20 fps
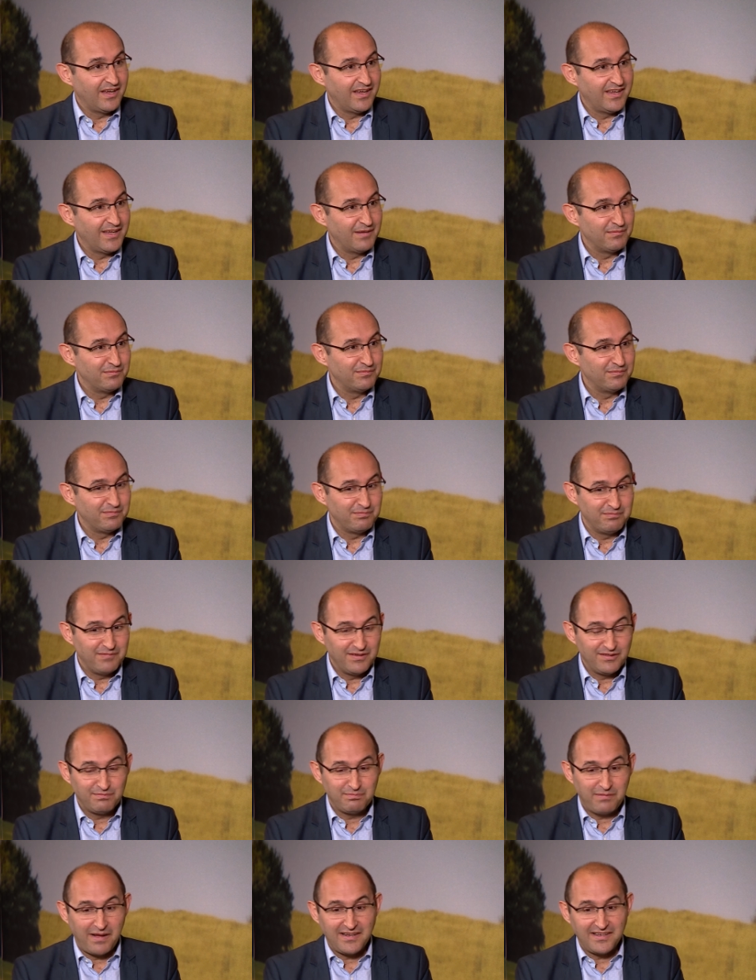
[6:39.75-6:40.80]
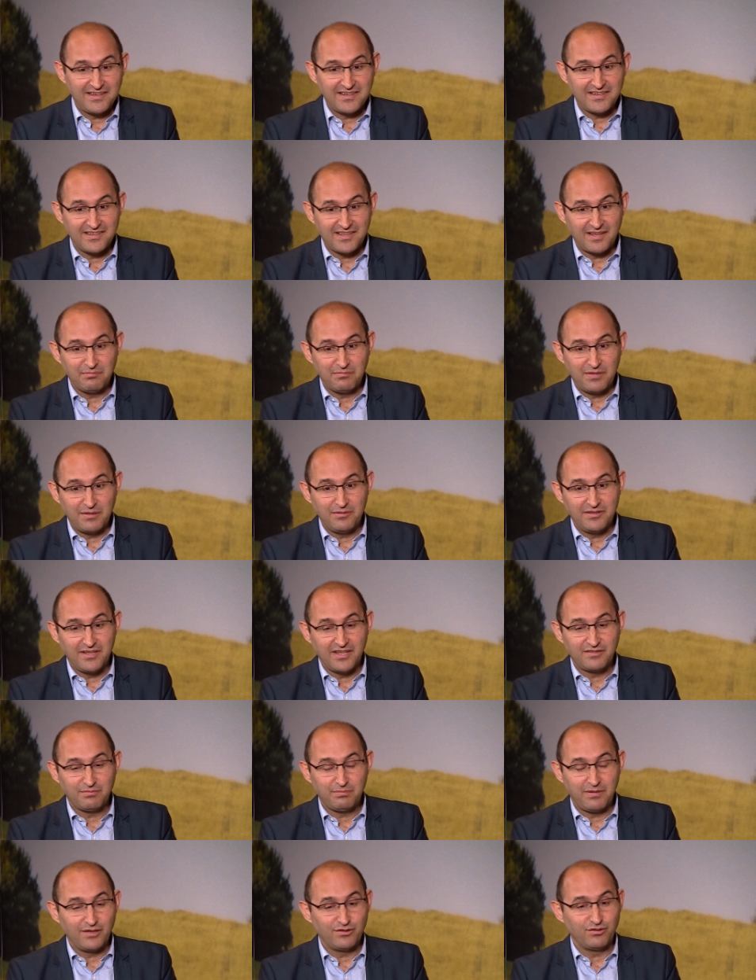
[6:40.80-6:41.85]
I am Spaniard, and maybe
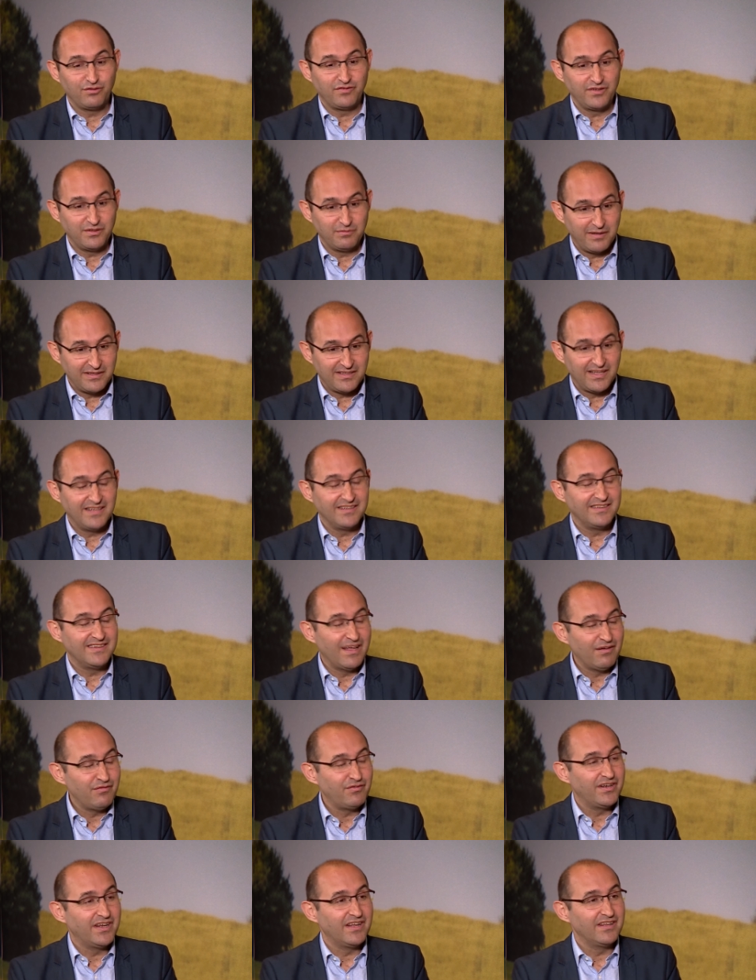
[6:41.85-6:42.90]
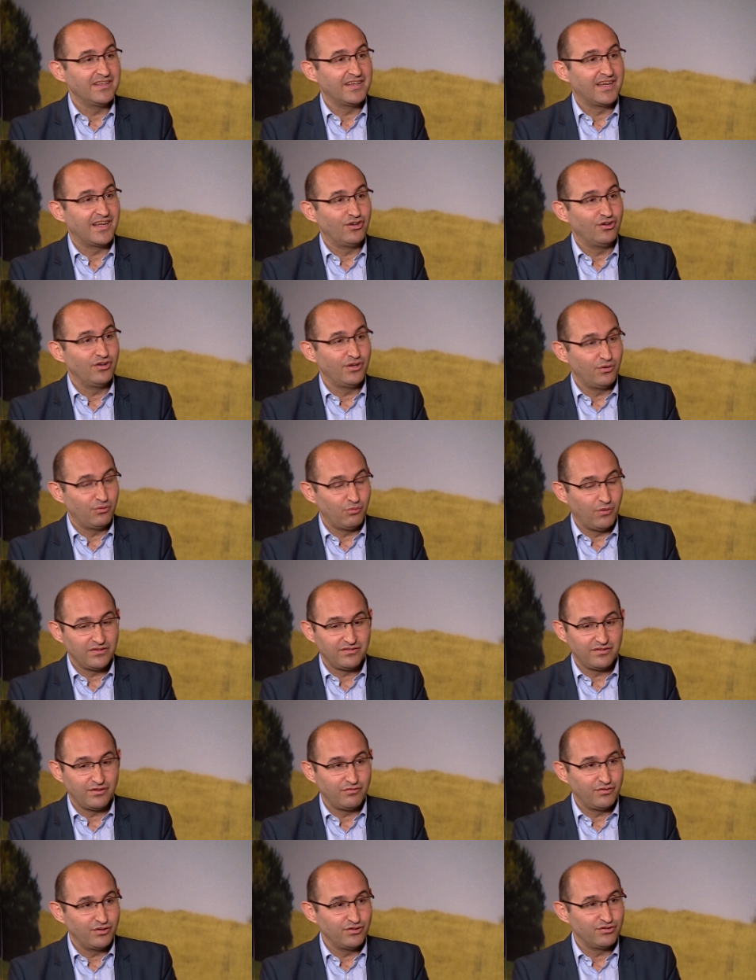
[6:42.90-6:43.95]
that's part of it, but I definitely can only watch
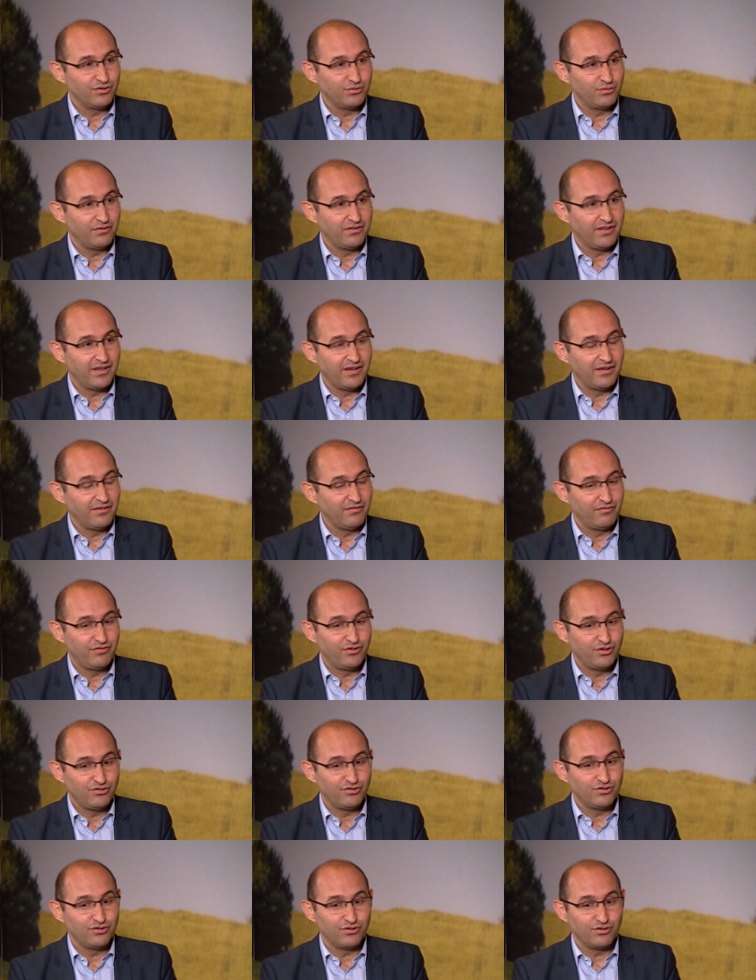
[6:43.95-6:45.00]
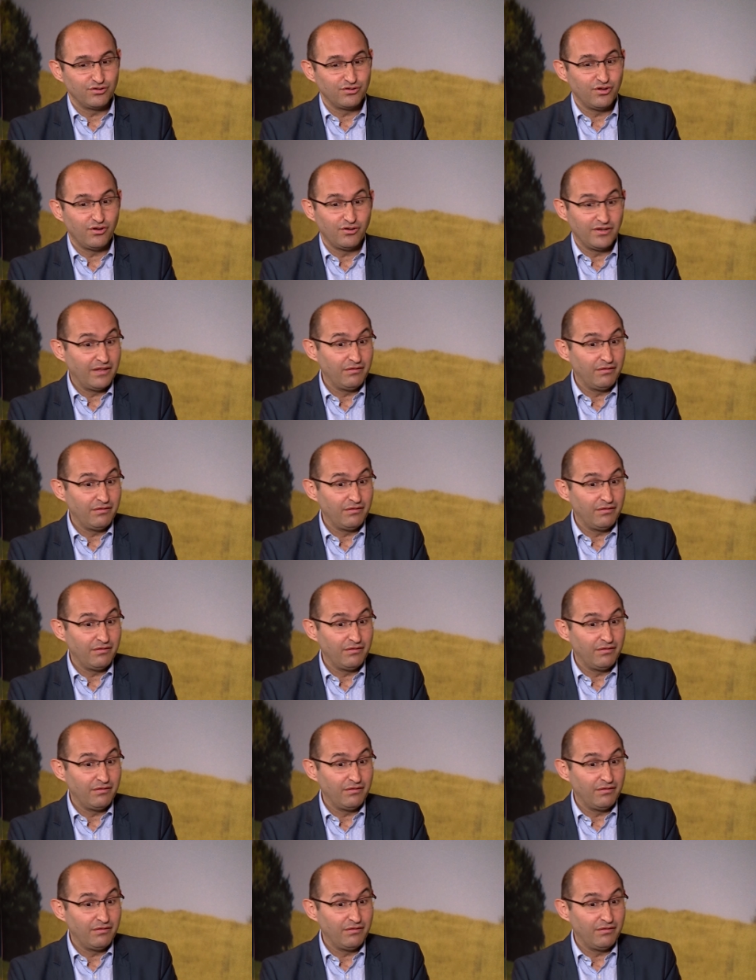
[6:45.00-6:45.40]
the future with a future through tone.